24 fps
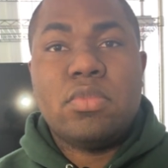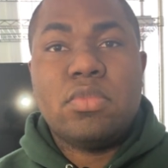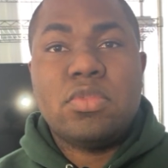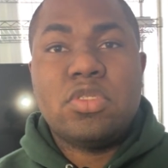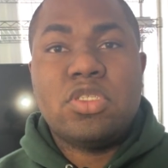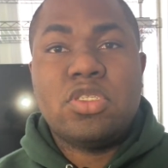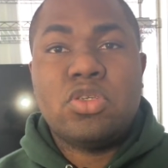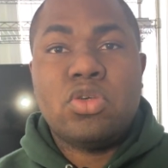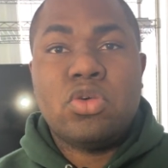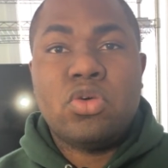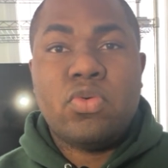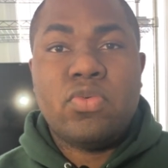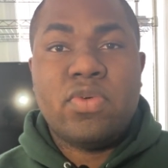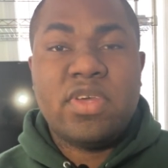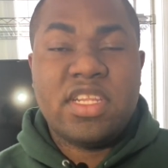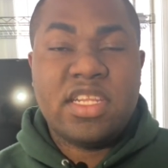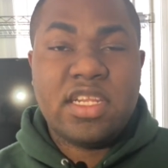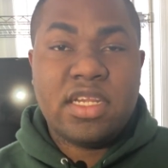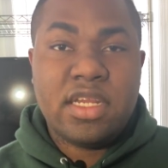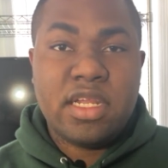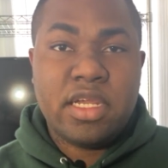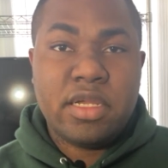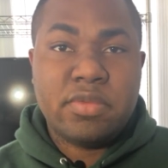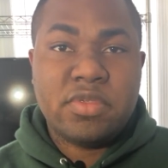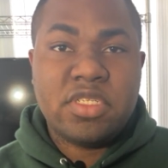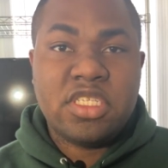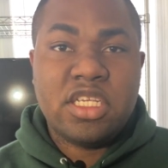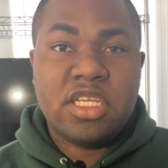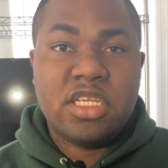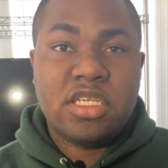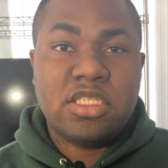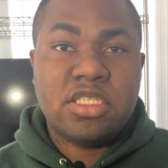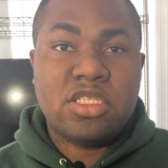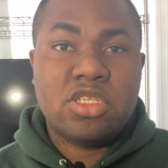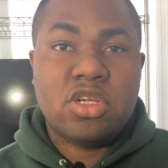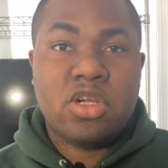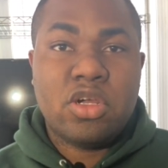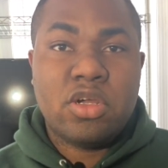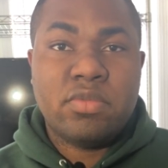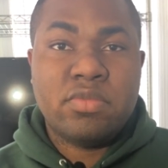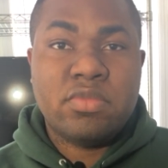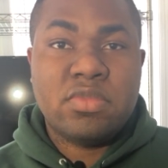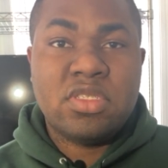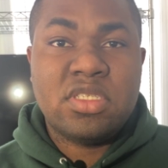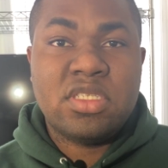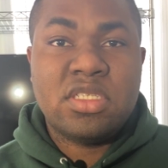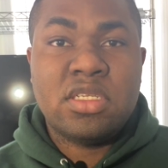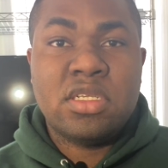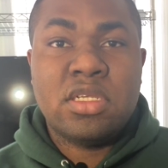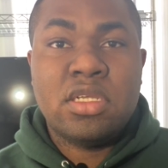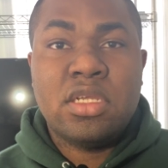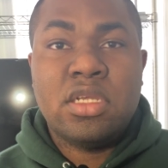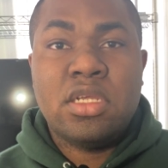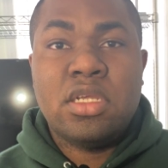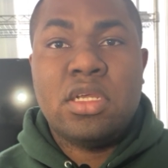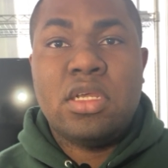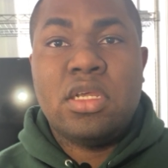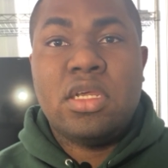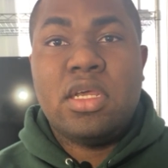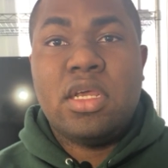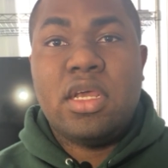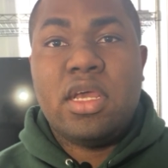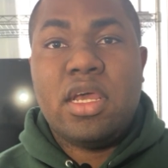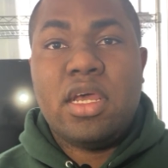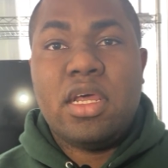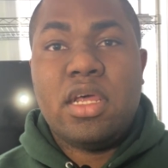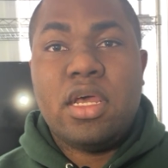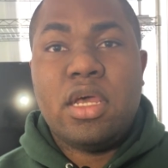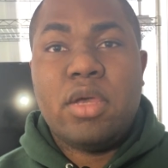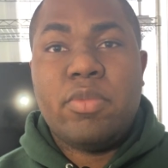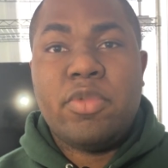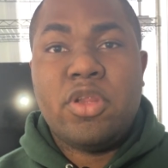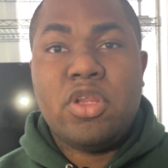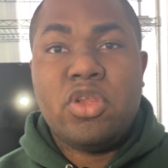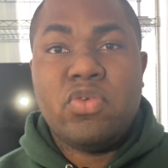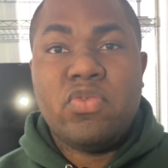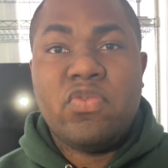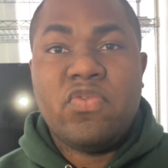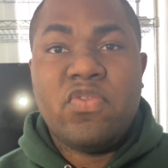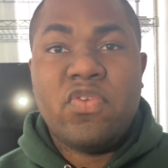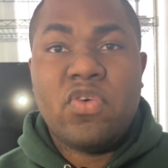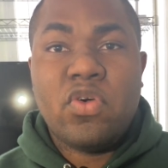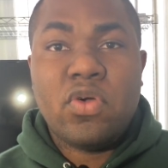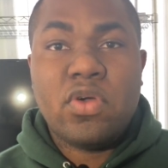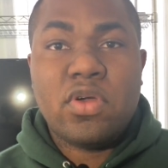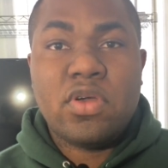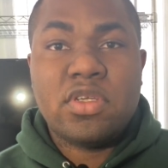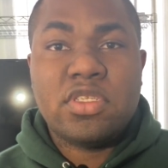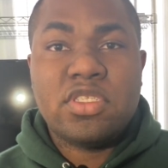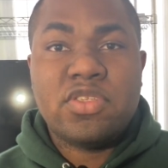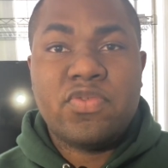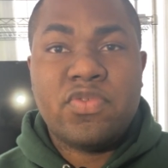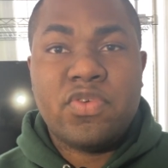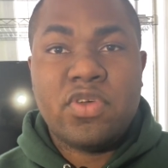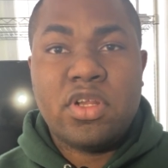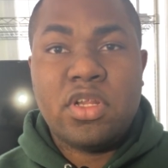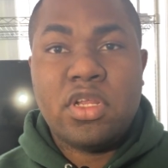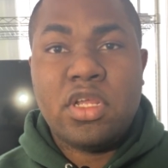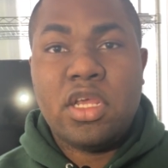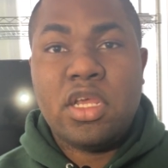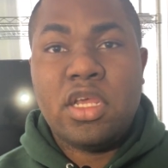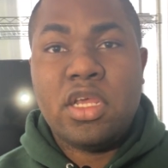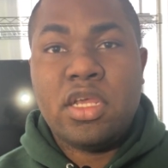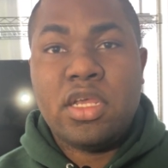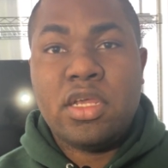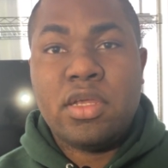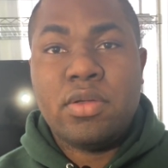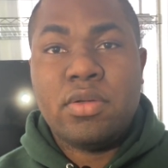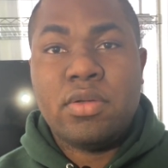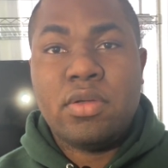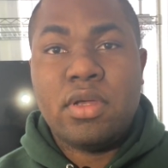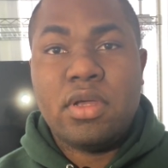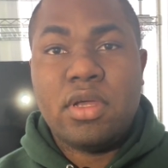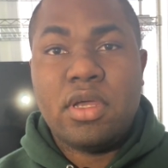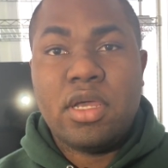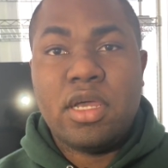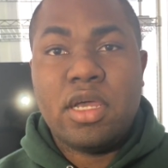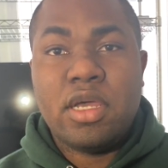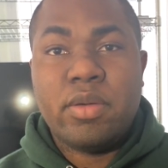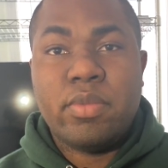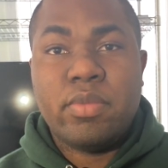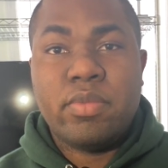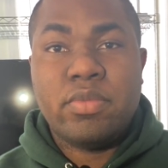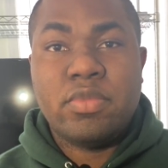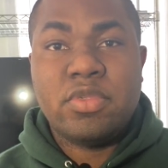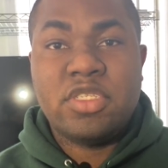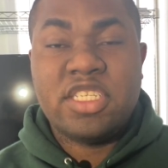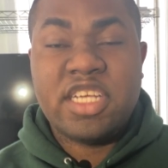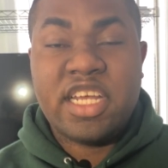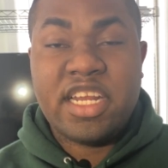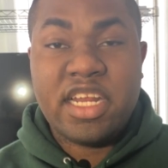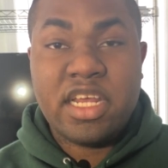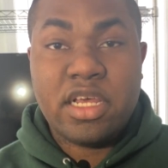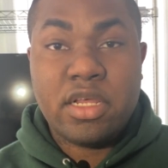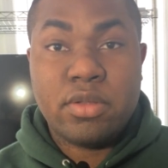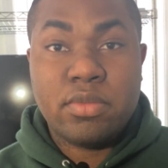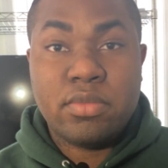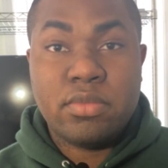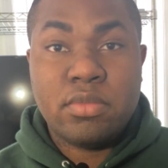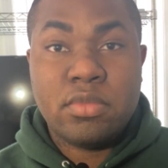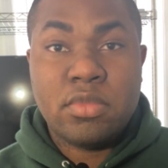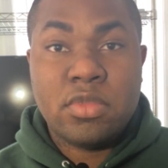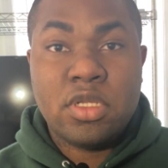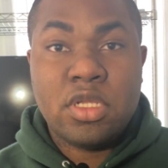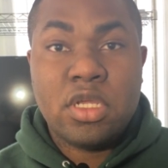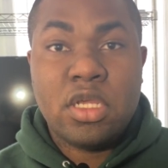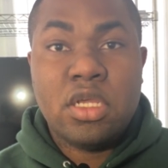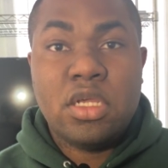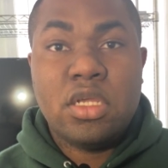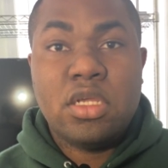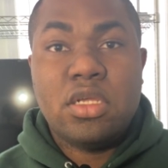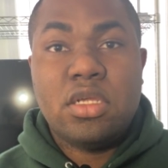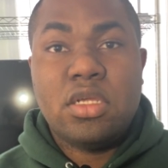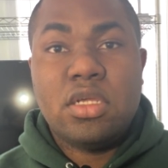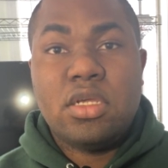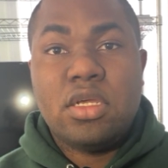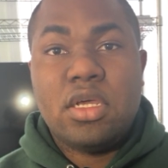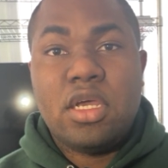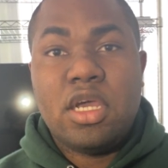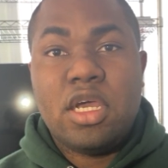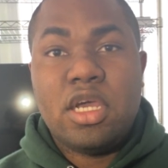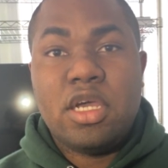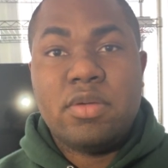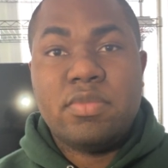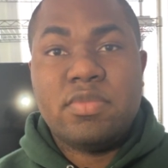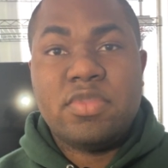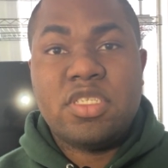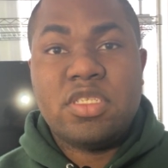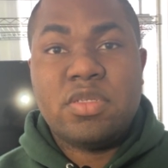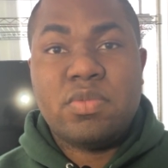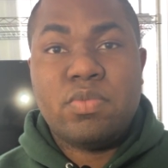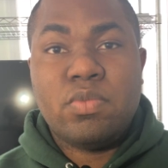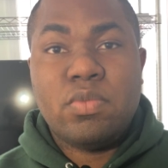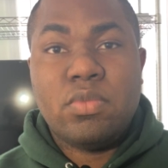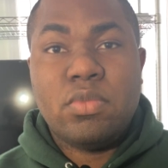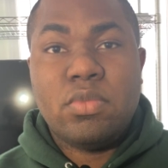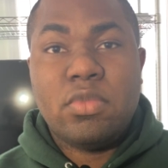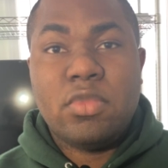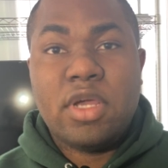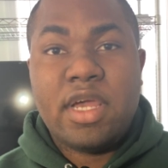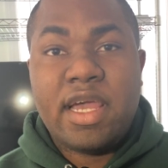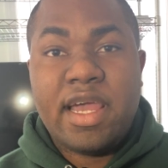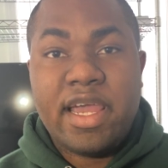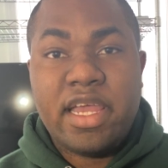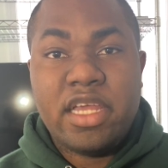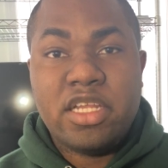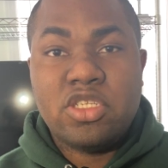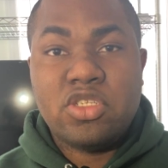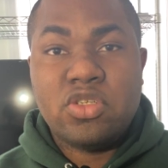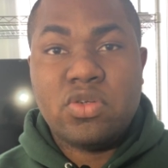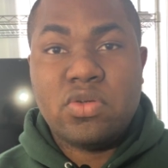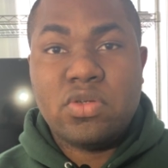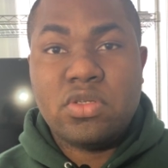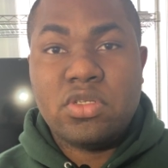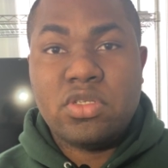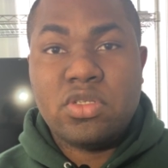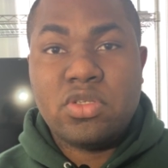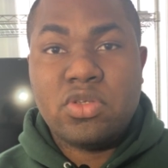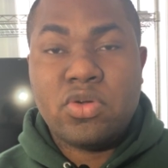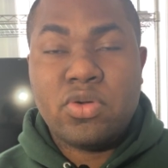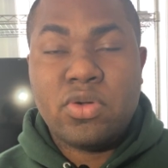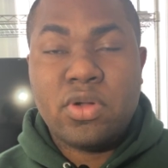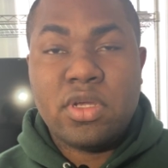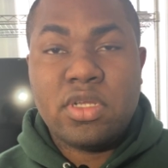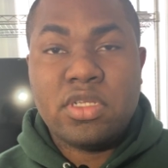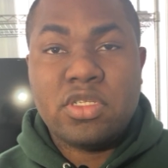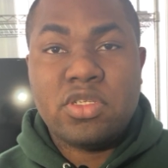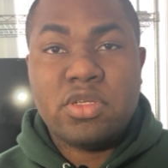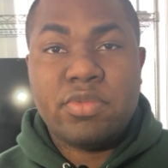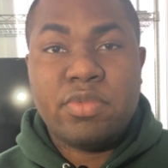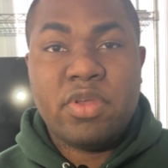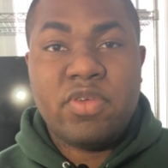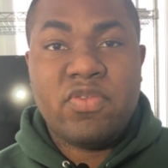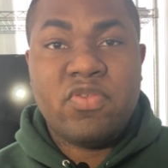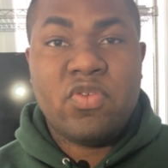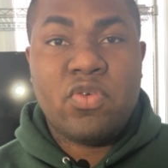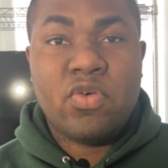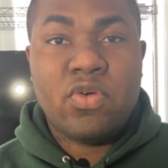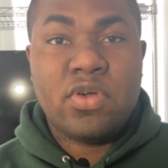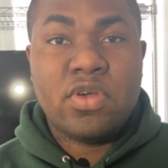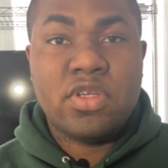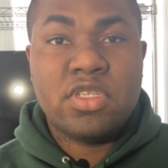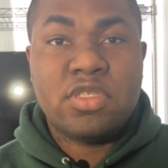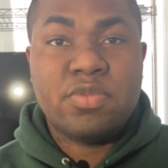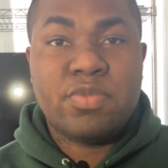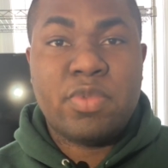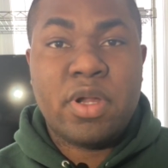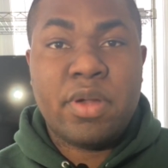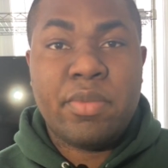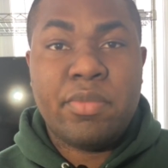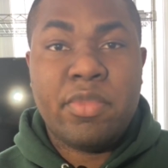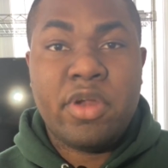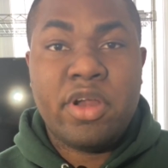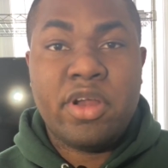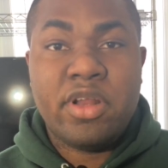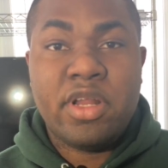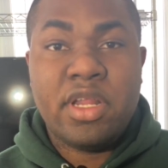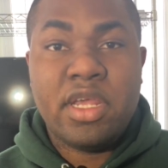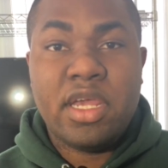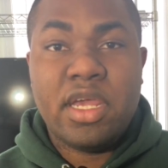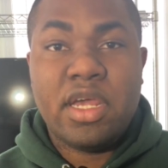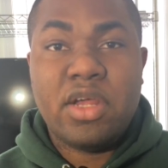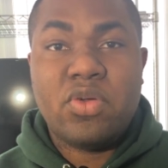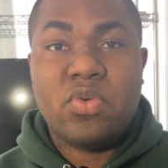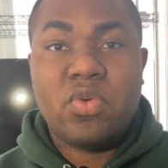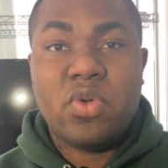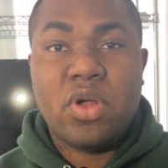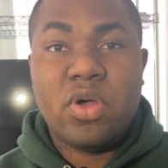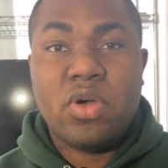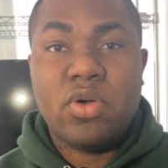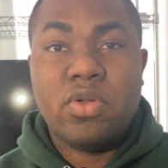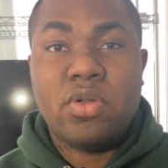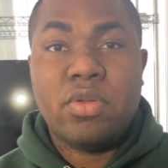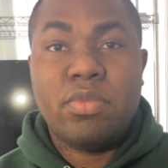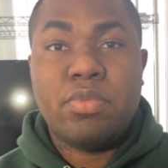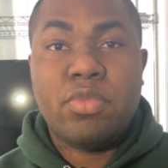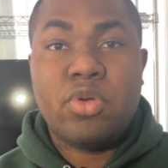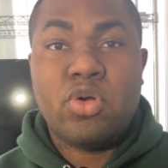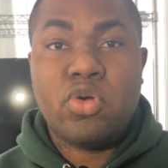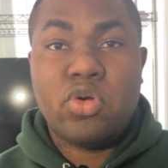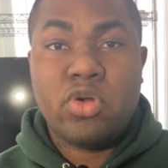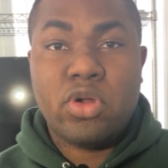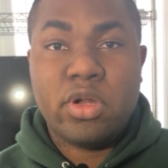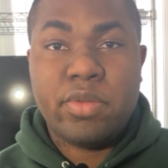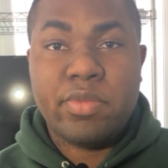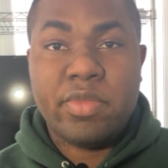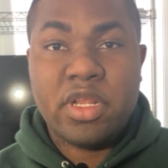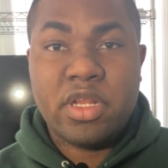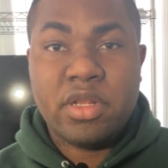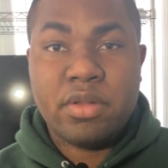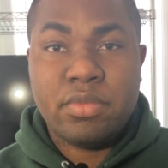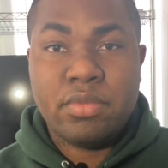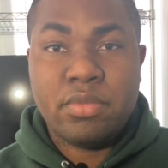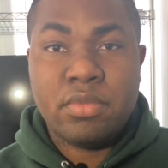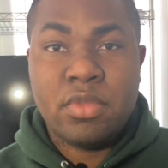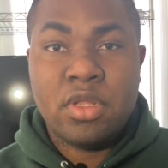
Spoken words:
So with the name change comes a new focus for the channel. Kaijo Tutorials will be focused primarily around programming.